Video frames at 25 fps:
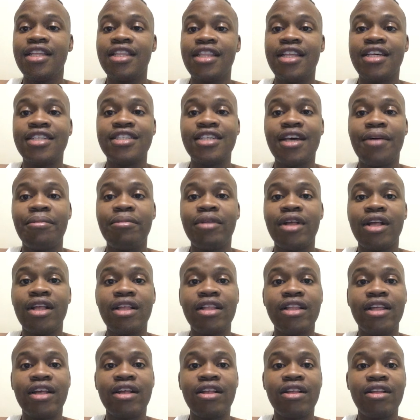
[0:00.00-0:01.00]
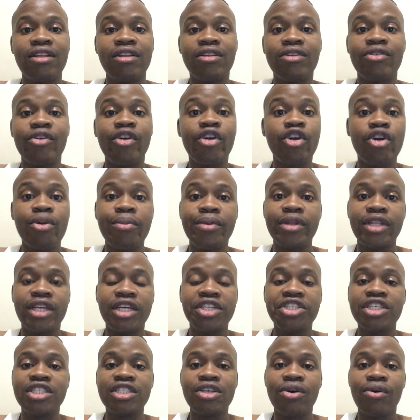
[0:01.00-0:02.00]
there's some little
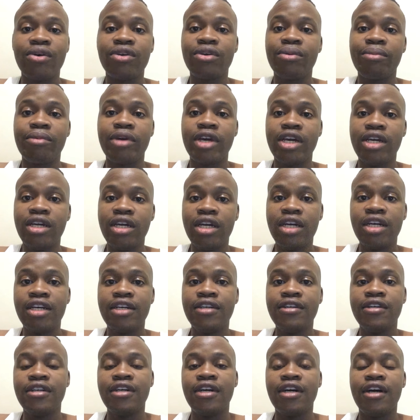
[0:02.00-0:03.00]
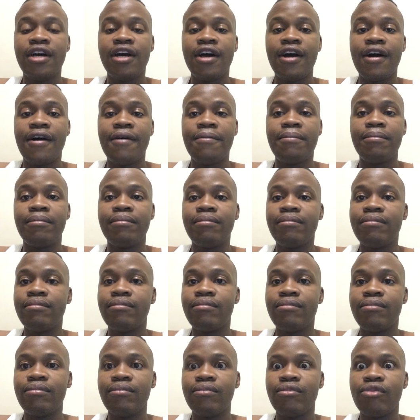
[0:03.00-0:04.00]
recommendations I want to make
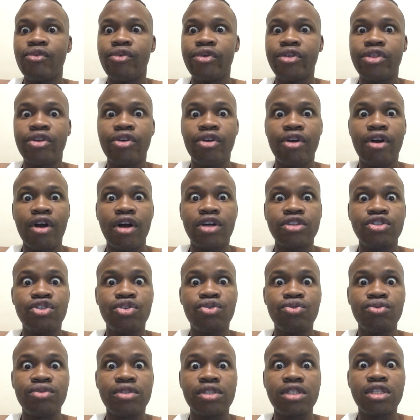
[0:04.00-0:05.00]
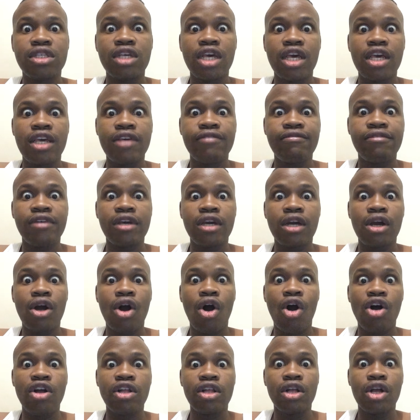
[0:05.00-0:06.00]
with regard to
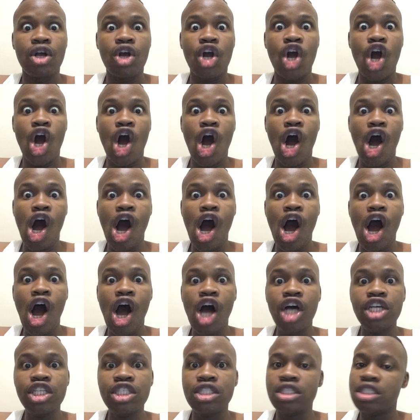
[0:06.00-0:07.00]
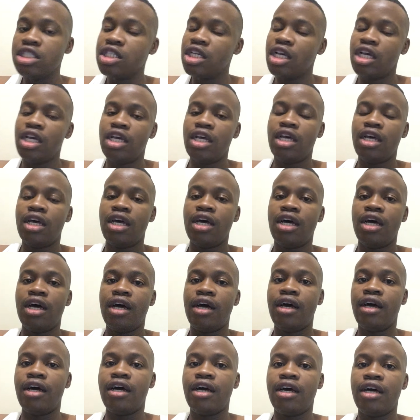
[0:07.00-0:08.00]
saving on costs.
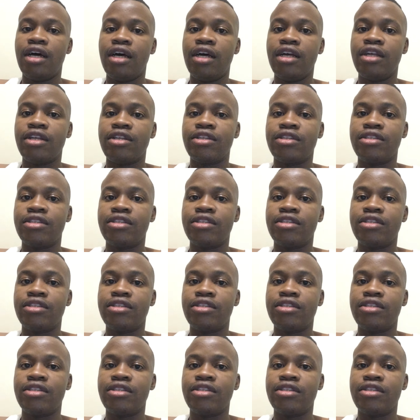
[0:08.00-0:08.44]
Uh,